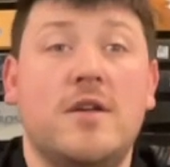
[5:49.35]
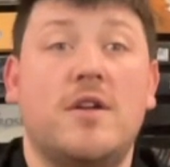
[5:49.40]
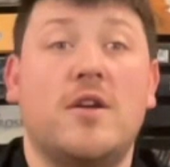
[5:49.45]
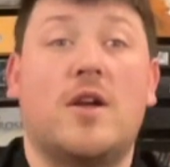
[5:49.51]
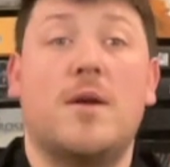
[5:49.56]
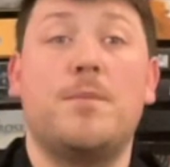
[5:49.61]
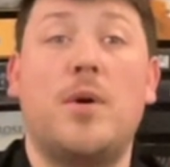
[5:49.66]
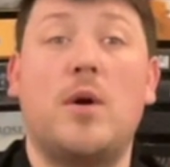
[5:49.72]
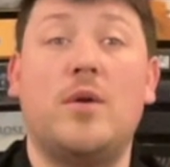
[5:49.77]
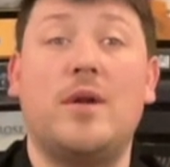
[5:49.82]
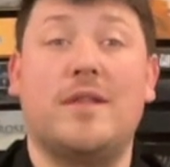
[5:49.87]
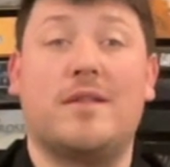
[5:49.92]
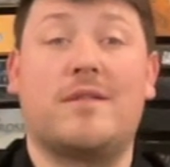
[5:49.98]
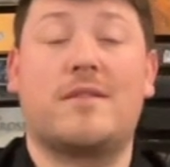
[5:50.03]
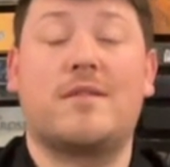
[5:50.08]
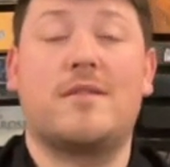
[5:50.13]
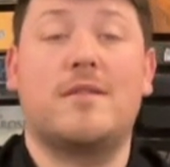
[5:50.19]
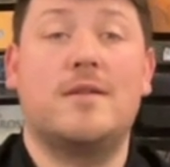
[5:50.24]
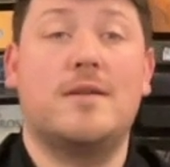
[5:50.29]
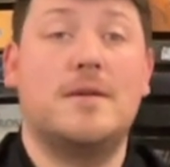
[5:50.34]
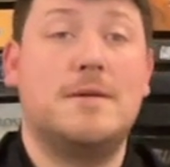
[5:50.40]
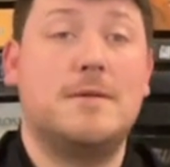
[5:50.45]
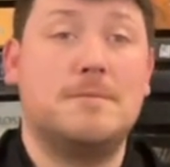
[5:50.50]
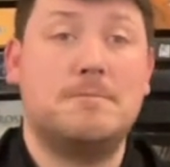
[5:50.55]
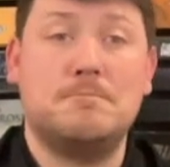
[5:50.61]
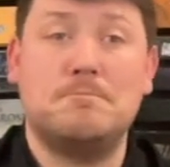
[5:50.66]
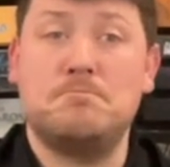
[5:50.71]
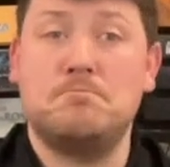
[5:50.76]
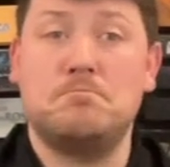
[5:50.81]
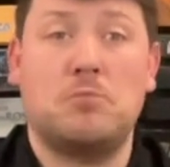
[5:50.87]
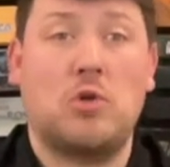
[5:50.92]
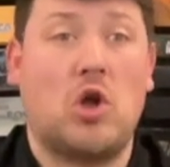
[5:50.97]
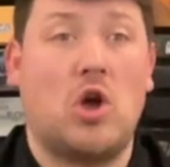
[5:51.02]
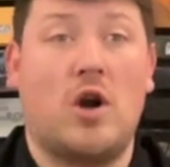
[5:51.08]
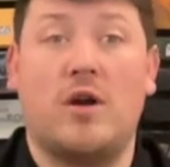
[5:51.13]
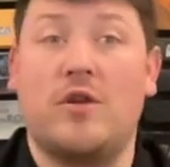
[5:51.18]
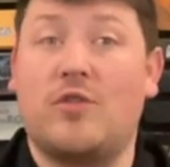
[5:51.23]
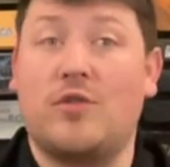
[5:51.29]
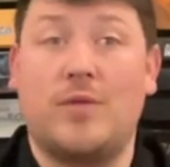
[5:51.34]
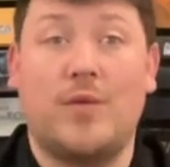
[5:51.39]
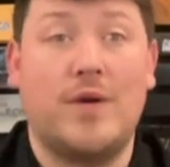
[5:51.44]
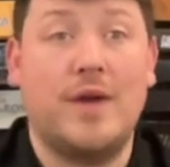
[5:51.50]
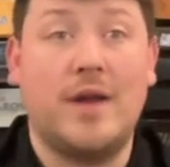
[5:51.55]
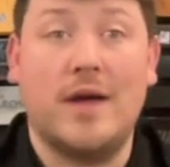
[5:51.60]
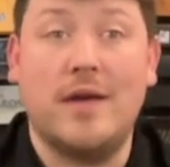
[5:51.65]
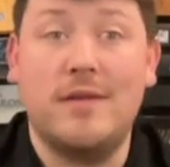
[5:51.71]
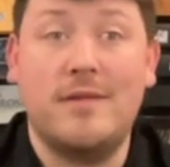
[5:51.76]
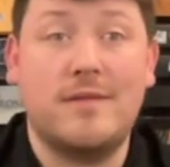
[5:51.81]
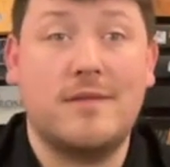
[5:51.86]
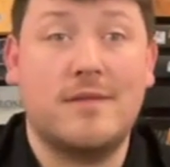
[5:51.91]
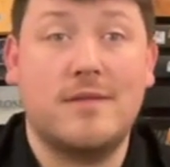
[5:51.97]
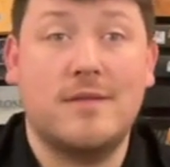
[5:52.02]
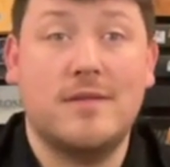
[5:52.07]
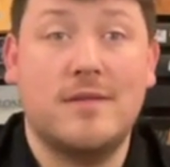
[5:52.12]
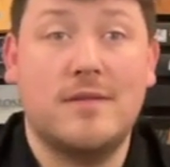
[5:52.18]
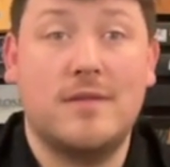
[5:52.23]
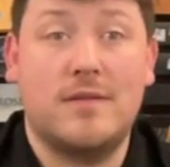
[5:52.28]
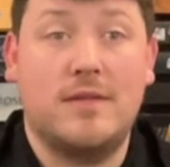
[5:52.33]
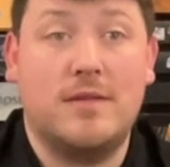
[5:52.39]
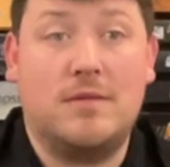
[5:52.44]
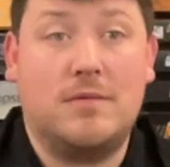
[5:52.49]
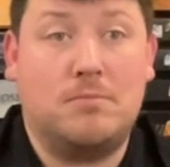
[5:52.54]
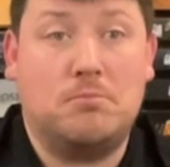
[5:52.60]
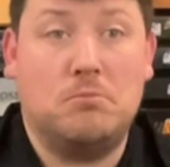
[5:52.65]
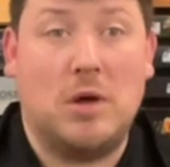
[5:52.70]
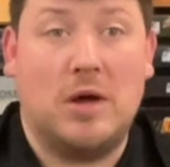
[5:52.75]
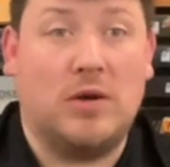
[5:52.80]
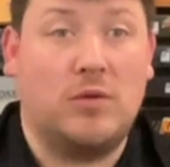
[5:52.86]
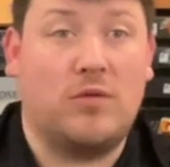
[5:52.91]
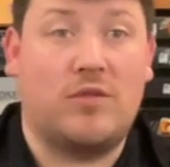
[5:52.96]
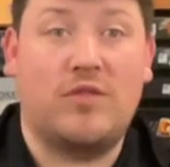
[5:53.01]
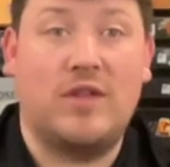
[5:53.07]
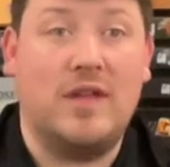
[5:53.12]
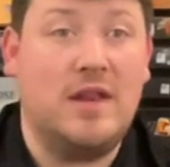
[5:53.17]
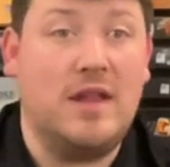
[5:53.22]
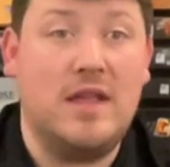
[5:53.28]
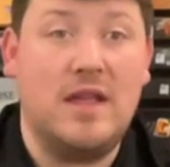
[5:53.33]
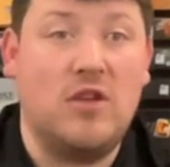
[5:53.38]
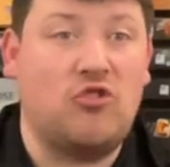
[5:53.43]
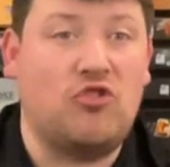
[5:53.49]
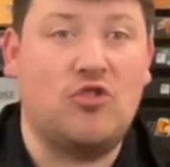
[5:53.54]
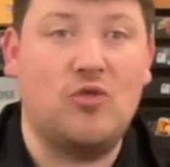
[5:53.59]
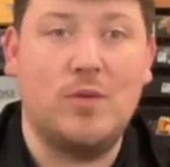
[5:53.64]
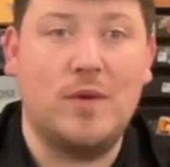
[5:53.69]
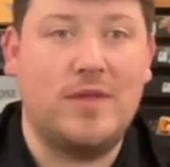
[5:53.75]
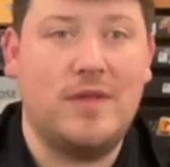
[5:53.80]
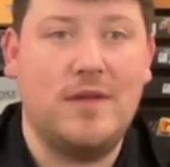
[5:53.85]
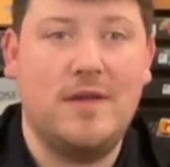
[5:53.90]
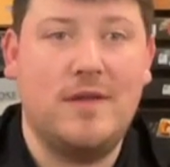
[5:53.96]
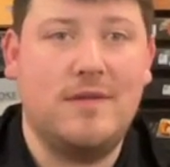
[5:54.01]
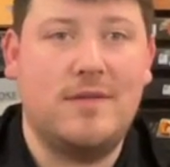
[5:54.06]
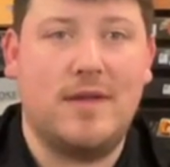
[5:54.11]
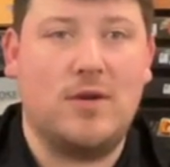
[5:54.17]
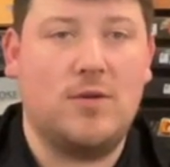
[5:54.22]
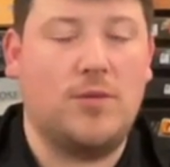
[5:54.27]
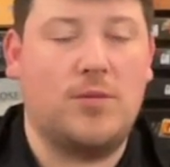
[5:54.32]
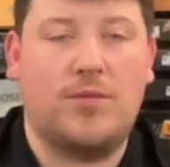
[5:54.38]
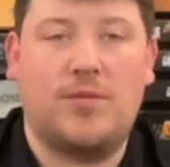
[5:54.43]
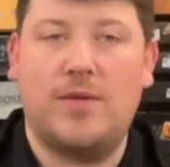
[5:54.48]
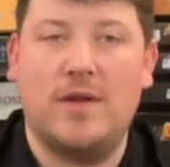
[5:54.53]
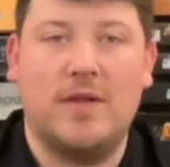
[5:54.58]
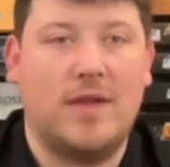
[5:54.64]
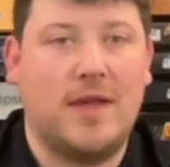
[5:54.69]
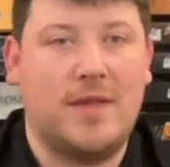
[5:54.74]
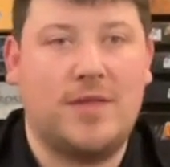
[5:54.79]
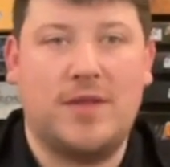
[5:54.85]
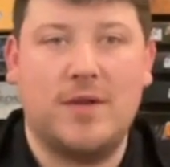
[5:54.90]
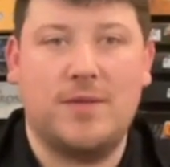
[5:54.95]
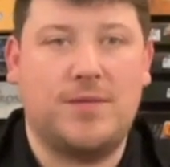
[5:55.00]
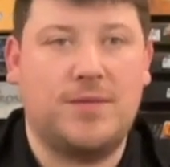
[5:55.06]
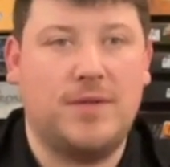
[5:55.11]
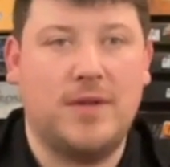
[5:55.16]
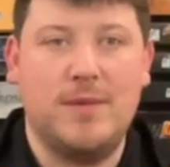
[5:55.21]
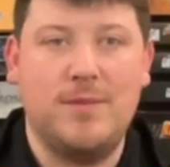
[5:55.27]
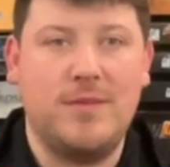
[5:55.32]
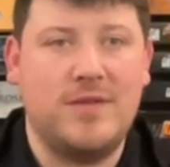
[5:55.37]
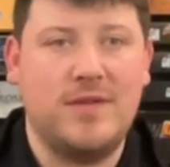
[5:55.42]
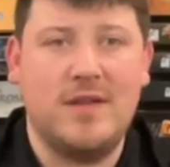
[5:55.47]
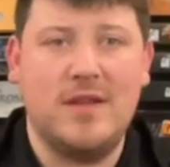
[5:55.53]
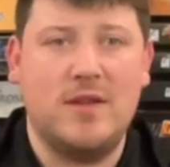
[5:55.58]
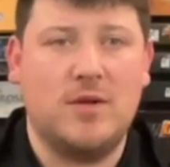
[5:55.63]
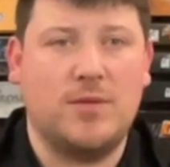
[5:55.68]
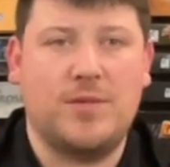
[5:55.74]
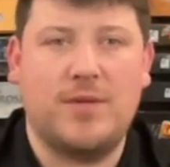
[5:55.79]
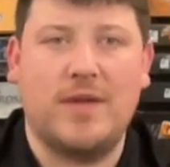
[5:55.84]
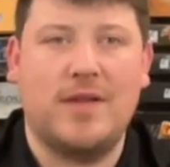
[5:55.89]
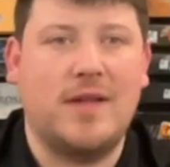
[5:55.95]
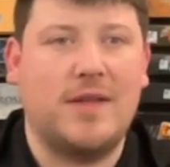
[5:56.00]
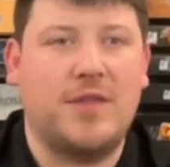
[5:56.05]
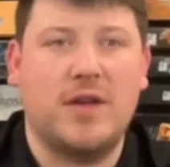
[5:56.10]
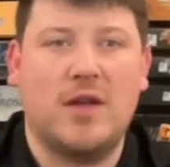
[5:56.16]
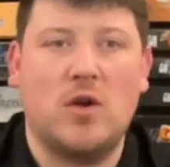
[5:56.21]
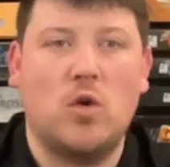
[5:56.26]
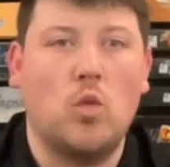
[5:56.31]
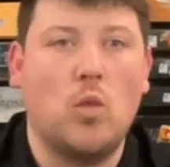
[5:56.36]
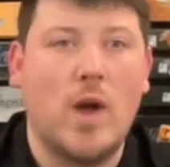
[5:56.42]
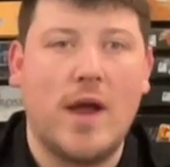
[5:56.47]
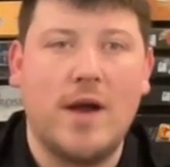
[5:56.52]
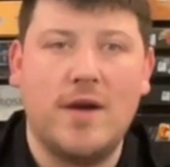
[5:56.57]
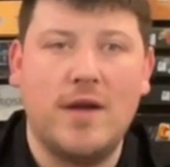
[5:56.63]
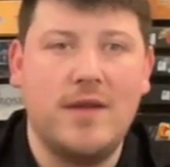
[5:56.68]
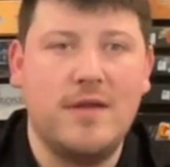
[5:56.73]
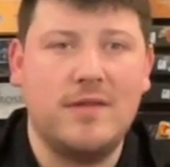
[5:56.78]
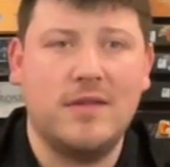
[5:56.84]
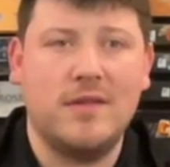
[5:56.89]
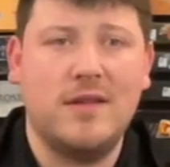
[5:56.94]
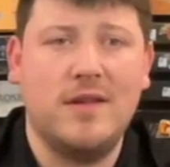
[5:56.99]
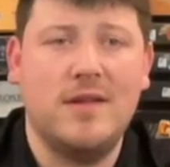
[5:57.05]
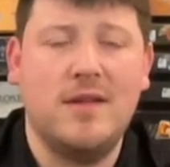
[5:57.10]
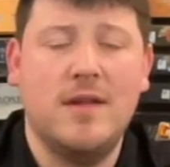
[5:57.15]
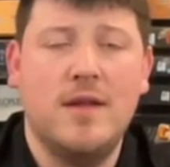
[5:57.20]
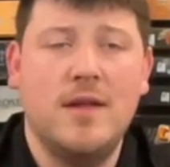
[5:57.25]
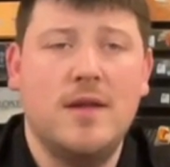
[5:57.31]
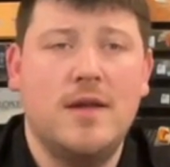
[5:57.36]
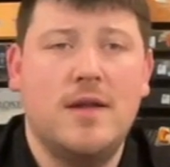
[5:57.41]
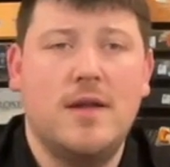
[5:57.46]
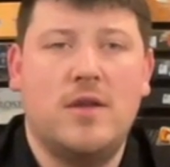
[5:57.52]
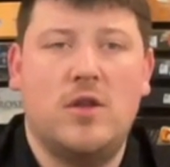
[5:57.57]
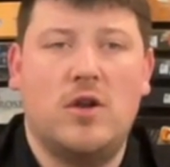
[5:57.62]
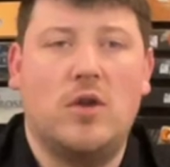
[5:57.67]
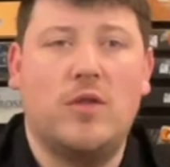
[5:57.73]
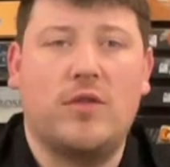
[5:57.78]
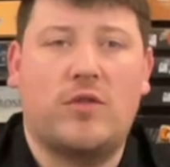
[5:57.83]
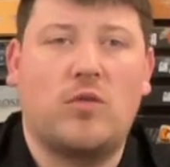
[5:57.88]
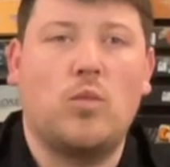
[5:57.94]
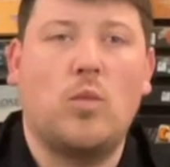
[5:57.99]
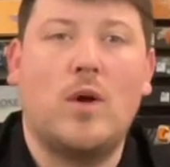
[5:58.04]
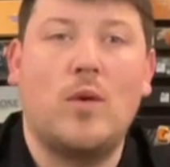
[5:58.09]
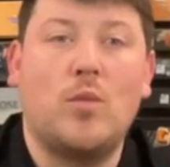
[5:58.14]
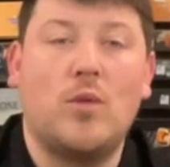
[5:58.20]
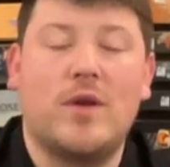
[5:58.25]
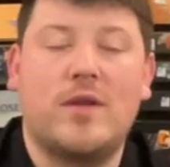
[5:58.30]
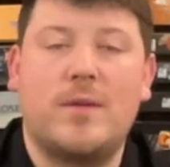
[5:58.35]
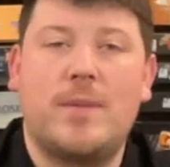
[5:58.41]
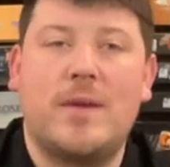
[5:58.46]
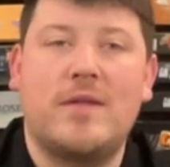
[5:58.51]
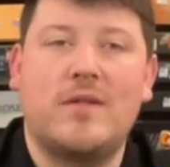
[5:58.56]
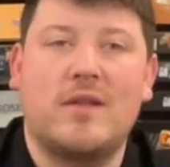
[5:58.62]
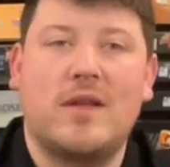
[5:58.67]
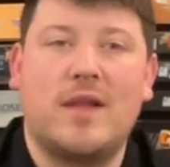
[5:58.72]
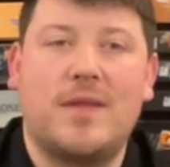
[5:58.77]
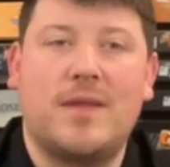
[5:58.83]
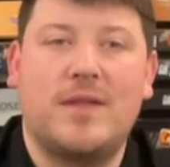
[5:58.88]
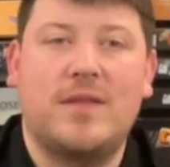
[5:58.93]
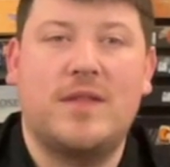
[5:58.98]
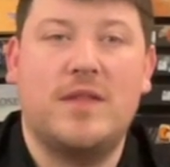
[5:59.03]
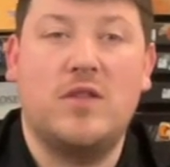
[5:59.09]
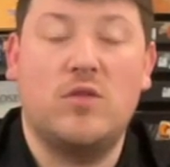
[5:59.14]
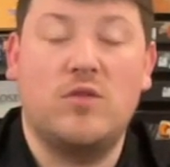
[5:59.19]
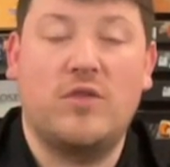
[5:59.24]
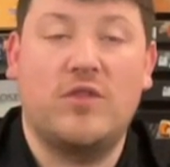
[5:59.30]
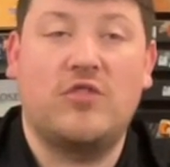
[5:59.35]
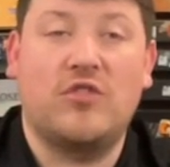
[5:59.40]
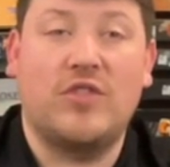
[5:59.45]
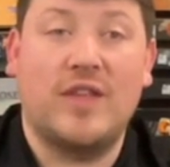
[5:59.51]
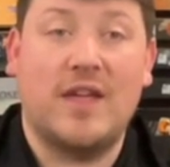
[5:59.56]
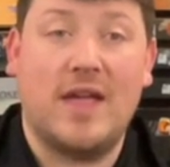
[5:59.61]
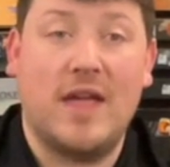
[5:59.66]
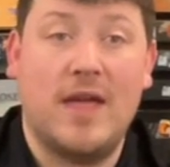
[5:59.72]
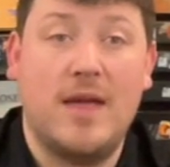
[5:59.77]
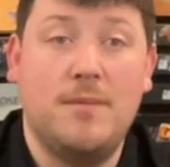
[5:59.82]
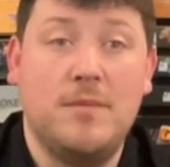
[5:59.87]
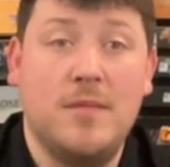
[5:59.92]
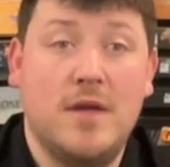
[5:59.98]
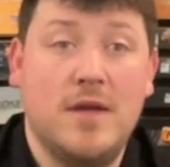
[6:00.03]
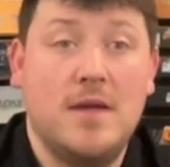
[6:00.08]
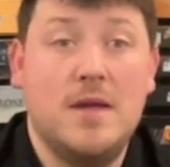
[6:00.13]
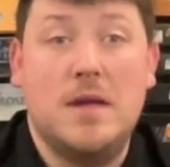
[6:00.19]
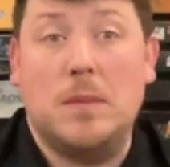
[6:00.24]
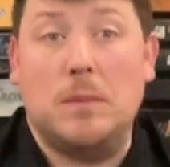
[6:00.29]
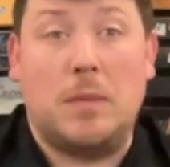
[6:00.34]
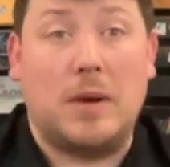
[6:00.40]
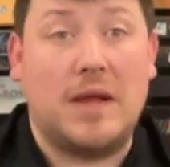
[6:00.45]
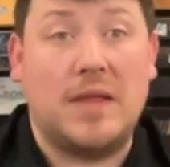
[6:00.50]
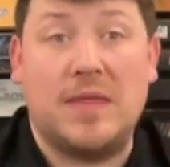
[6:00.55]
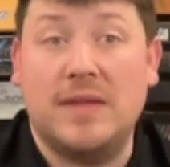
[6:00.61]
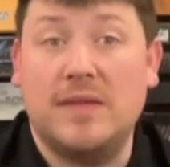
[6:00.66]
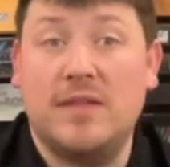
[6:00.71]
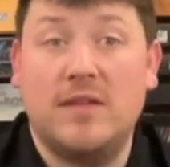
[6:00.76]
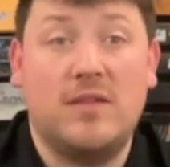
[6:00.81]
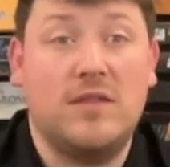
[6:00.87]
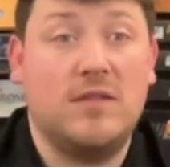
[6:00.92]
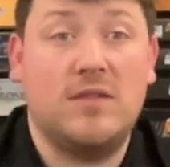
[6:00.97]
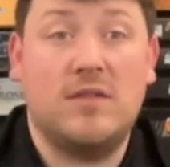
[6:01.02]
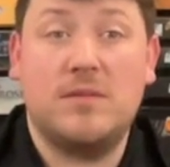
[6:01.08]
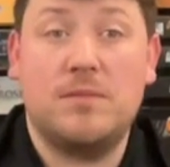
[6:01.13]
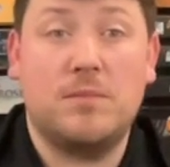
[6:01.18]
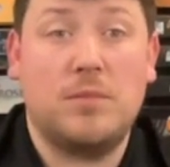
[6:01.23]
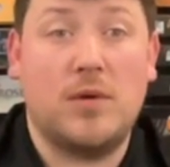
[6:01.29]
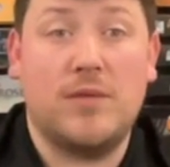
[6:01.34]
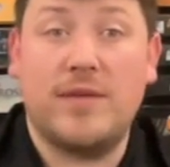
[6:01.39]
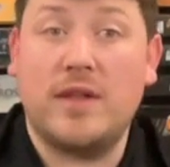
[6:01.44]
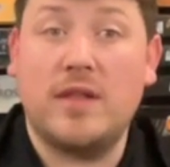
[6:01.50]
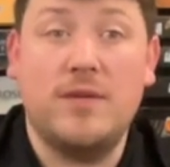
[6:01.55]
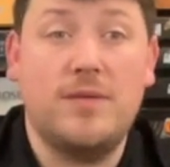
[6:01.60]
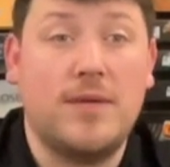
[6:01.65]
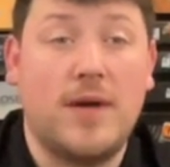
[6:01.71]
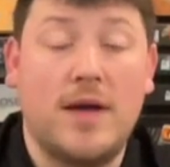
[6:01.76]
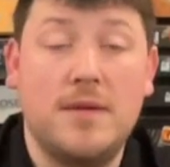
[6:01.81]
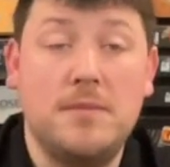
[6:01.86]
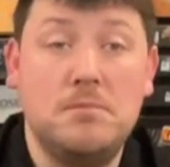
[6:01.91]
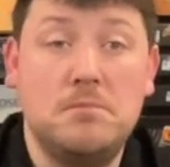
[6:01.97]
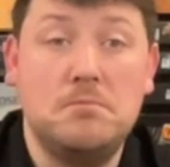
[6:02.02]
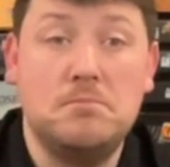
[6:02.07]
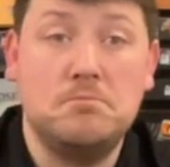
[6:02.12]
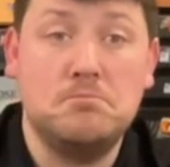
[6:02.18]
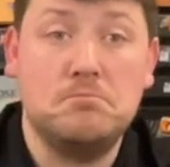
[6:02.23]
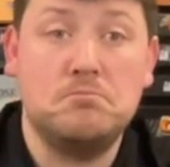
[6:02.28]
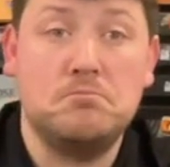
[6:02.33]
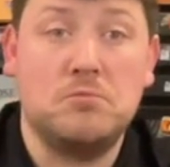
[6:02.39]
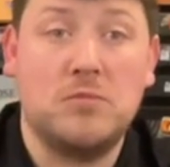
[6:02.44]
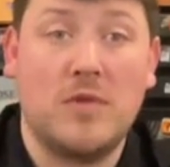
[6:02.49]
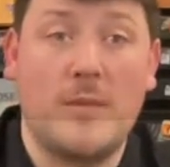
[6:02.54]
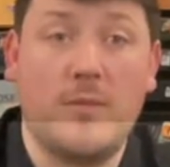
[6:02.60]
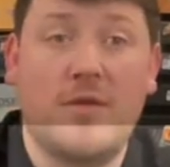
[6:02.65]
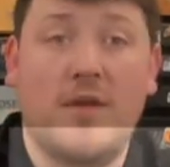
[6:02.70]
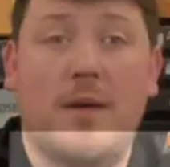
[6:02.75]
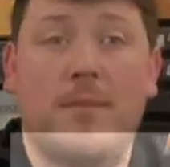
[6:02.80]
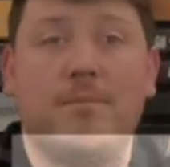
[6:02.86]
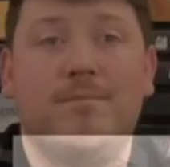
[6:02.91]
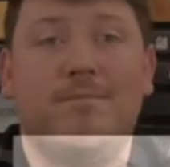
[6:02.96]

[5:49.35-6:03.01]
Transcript: Your components. Cards are very nice. I don't see any issue with these. They don't feel like they're flimsy. They don't feel like they're going to wear easily. You know, this is one where it depends on, I think, the usage of the game. But I think this is perfectly fine. Thumbs up.